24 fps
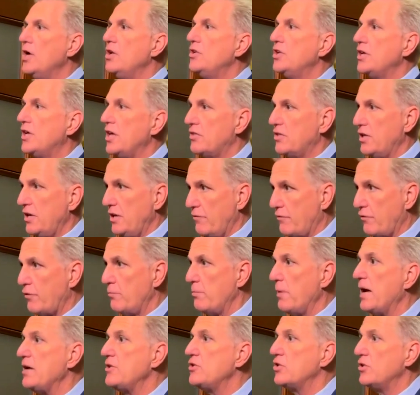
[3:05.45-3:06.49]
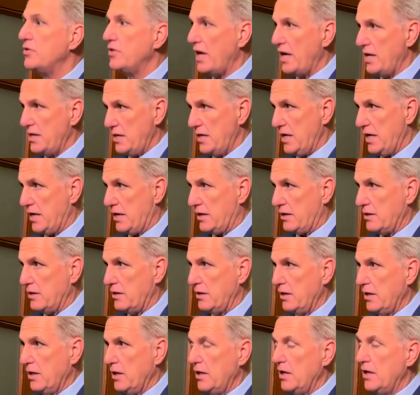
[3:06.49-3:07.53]
to get the information they
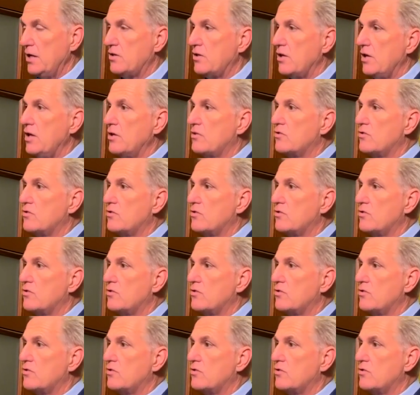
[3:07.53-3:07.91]
need.